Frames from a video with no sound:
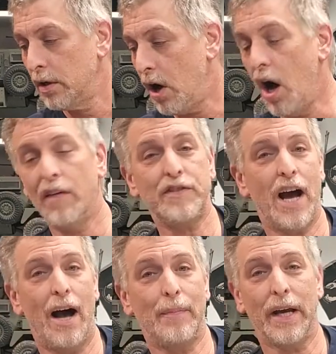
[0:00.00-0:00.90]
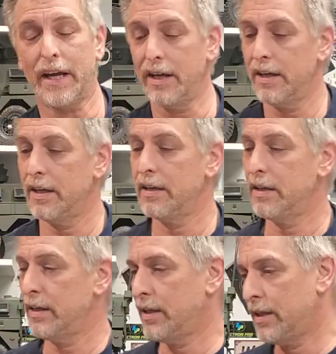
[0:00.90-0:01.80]
Off topic.
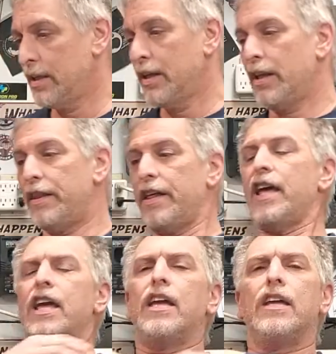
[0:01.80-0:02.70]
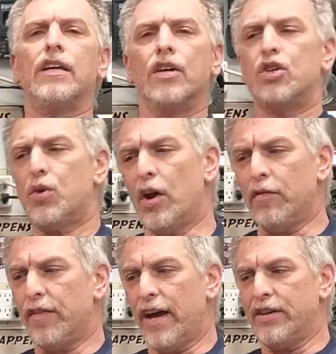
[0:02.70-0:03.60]
The
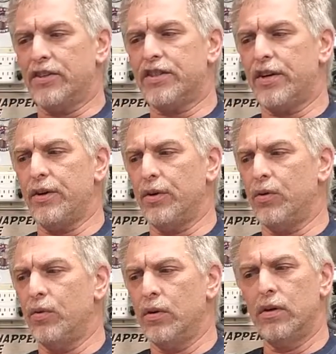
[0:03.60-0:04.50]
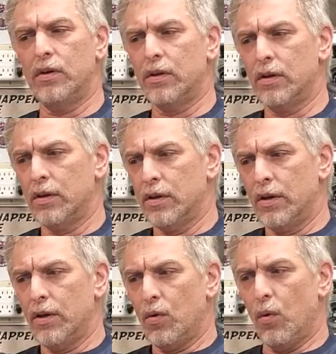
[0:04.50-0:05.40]
Trailfinder 2
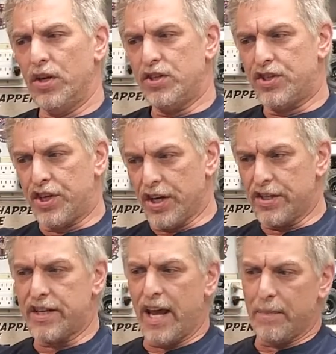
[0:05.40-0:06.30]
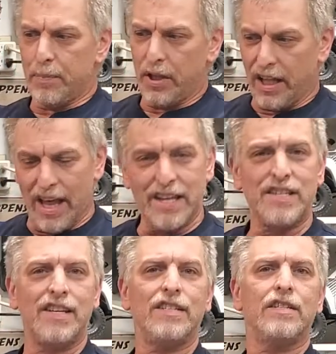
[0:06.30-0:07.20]
was just a
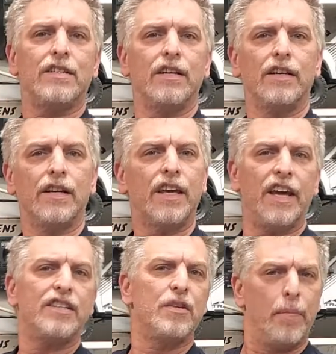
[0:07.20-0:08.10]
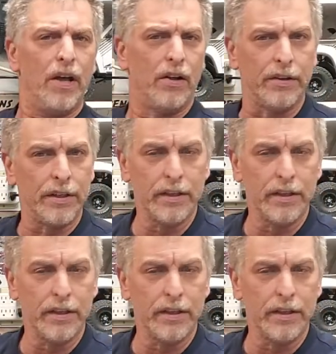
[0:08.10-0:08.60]
pleasant kit to build.